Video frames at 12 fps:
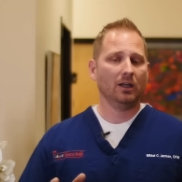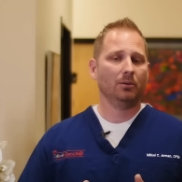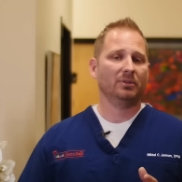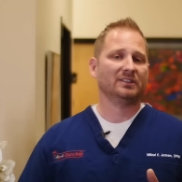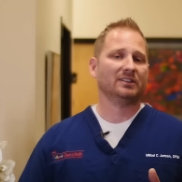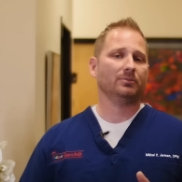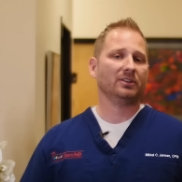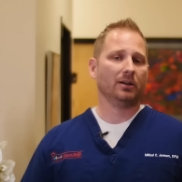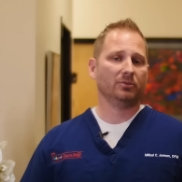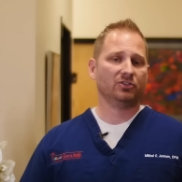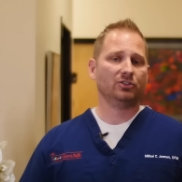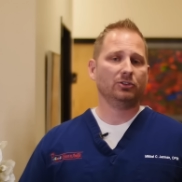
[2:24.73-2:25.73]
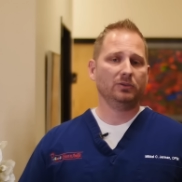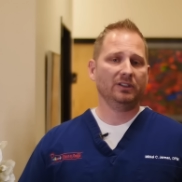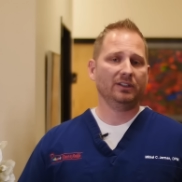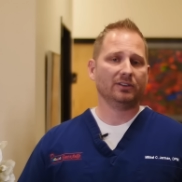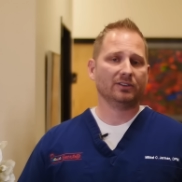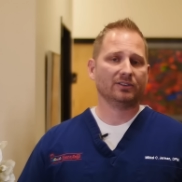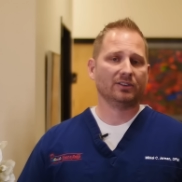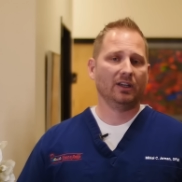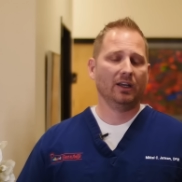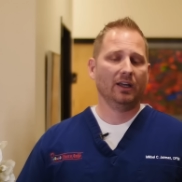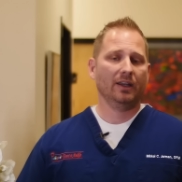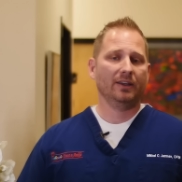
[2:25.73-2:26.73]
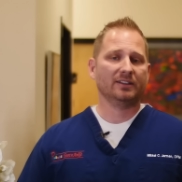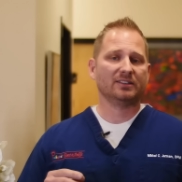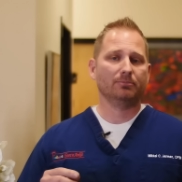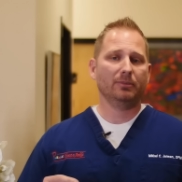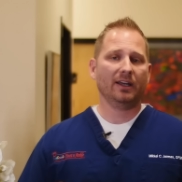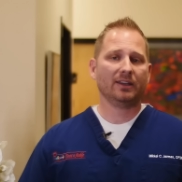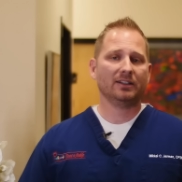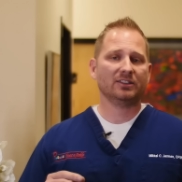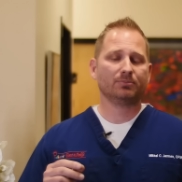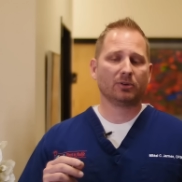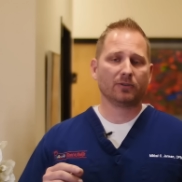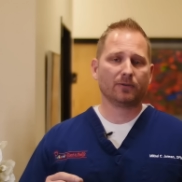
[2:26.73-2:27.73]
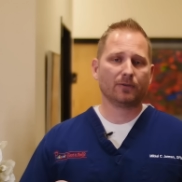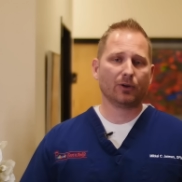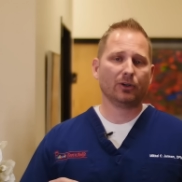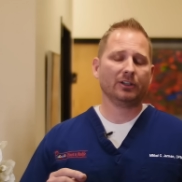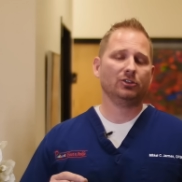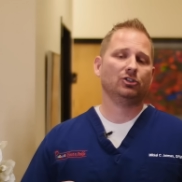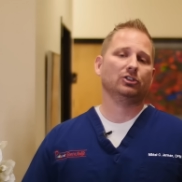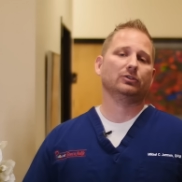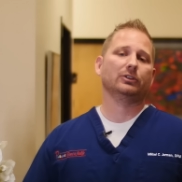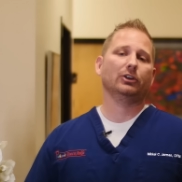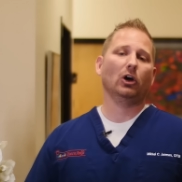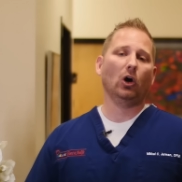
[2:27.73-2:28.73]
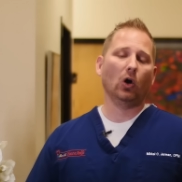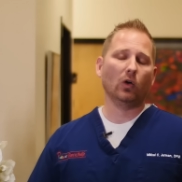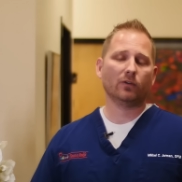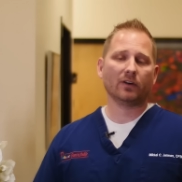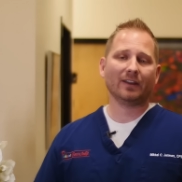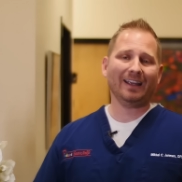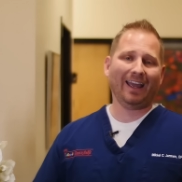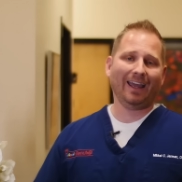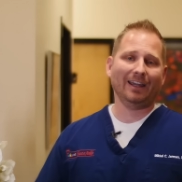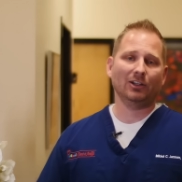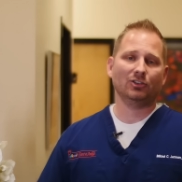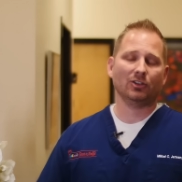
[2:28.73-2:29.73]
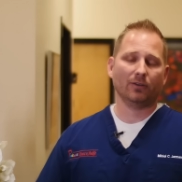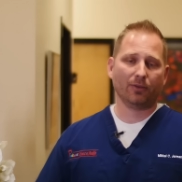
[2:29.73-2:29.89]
but sometimes 2 years. This method is preferred in children over the age of